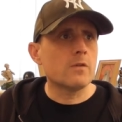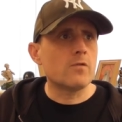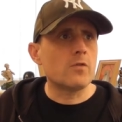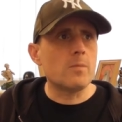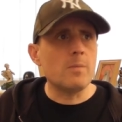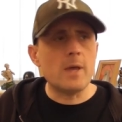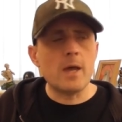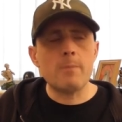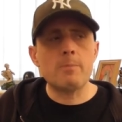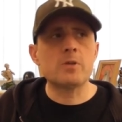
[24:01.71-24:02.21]

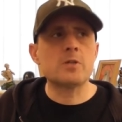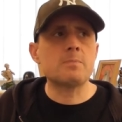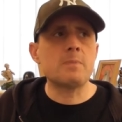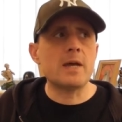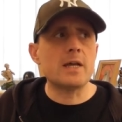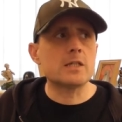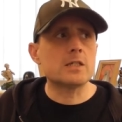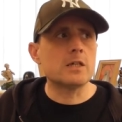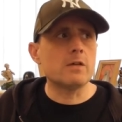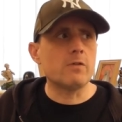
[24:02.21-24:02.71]
from their
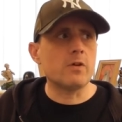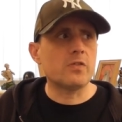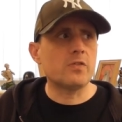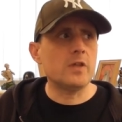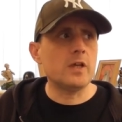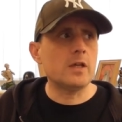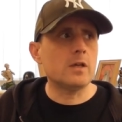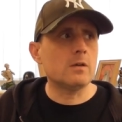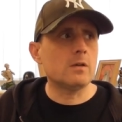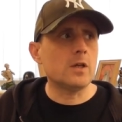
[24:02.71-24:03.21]
perspective, I
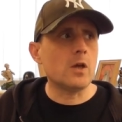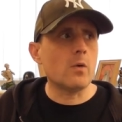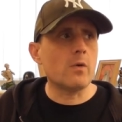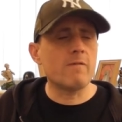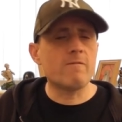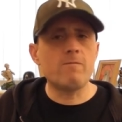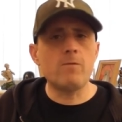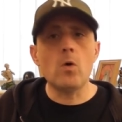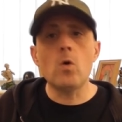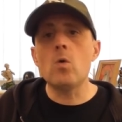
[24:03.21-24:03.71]
think
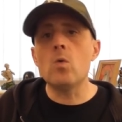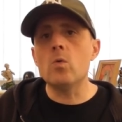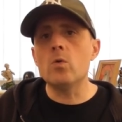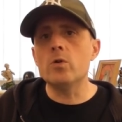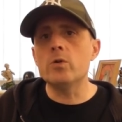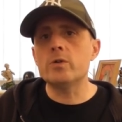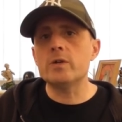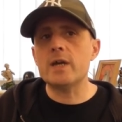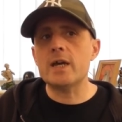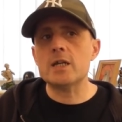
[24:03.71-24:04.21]
going
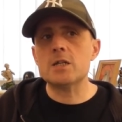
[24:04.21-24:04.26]
forward,